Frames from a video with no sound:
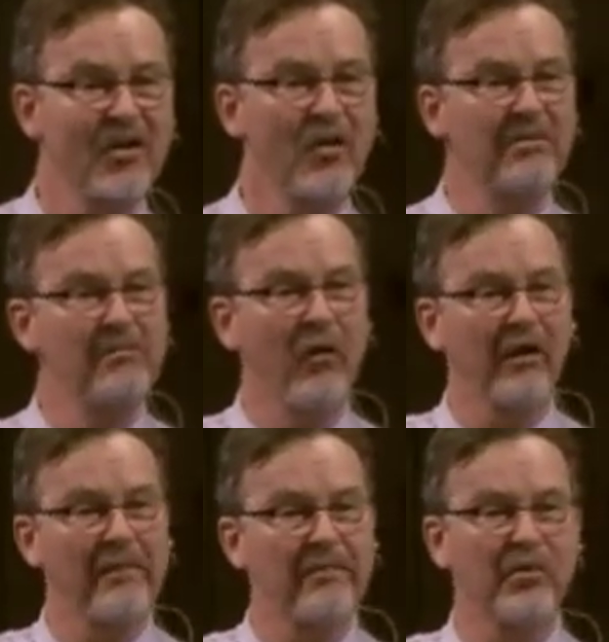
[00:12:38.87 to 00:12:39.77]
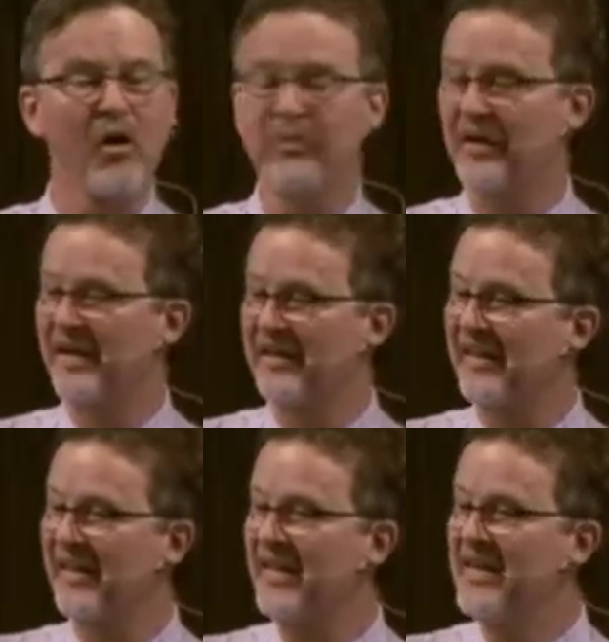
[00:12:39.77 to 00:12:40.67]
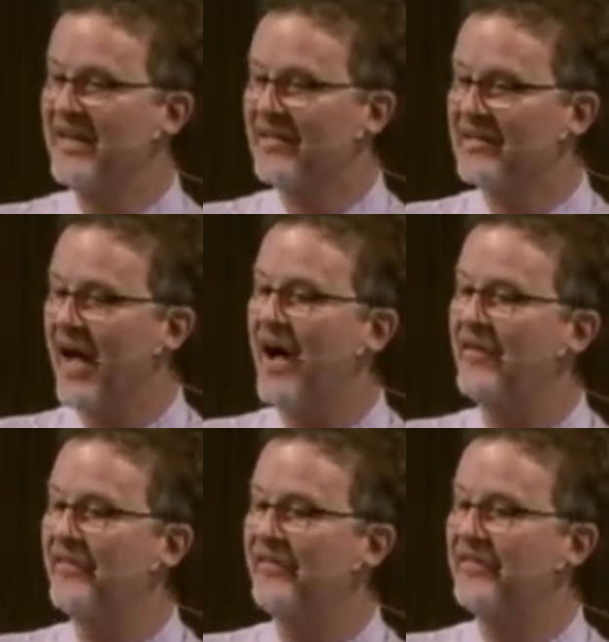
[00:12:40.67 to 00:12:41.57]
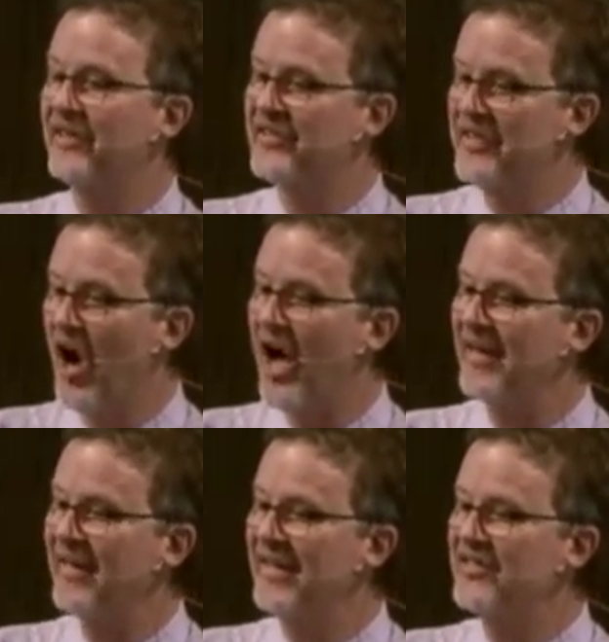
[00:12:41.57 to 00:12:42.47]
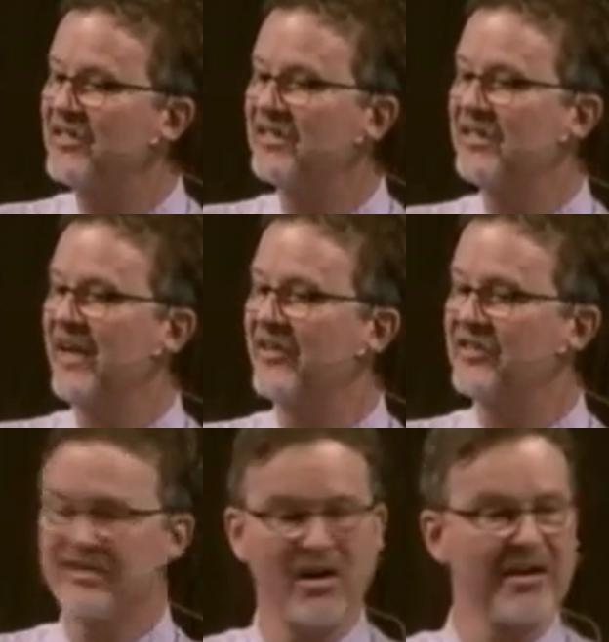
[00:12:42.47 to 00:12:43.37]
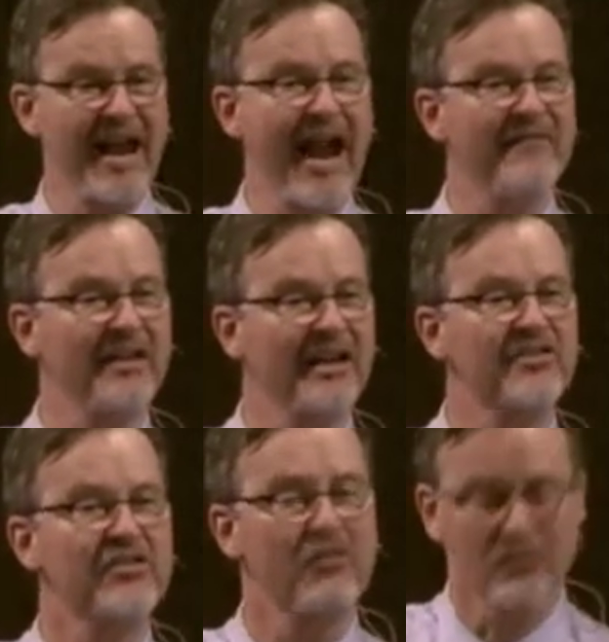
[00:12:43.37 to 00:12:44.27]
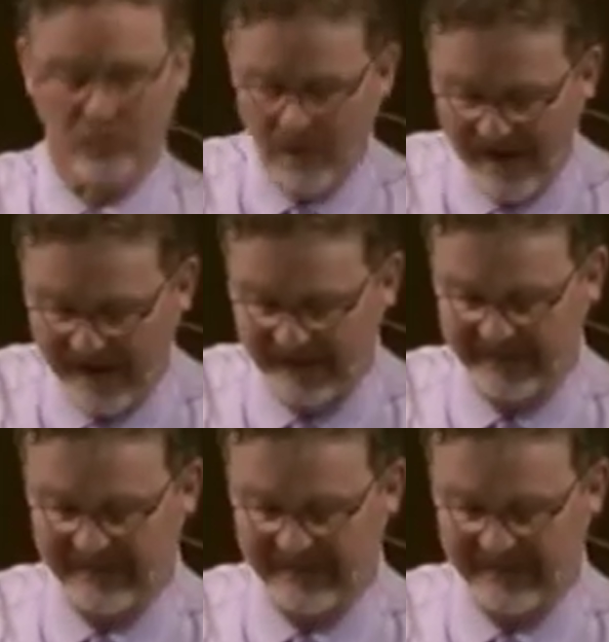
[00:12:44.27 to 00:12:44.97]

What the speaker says: Or more appropriately, love does not insist on having its own way.